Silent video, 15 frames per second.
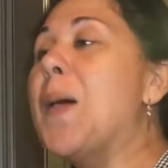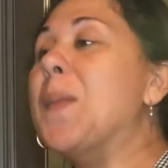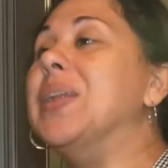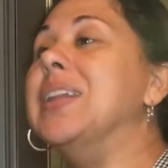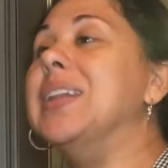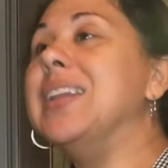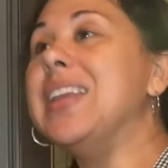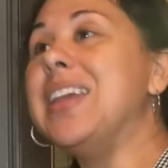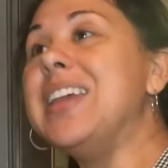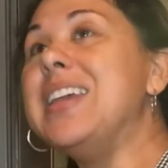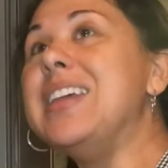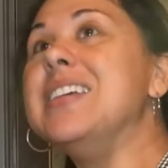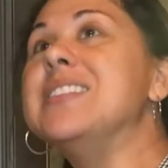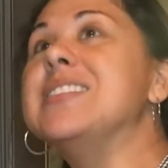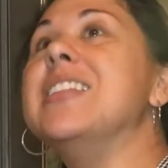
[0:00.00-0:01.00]

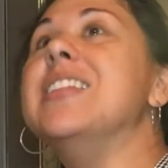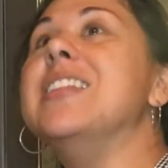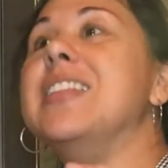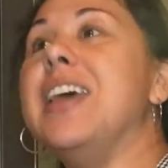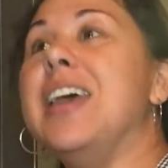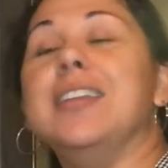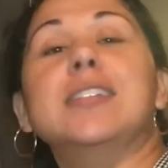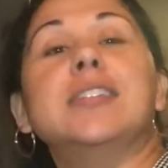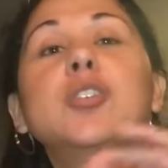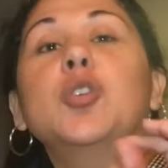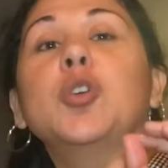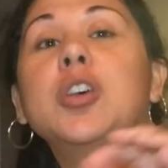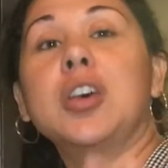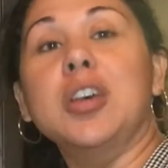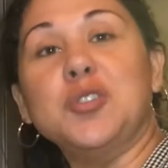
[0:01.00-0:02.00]
Please let this
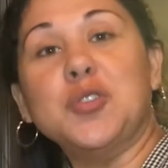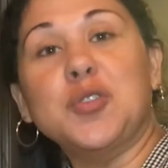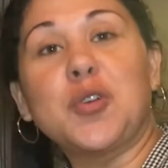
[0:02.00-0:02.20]
little country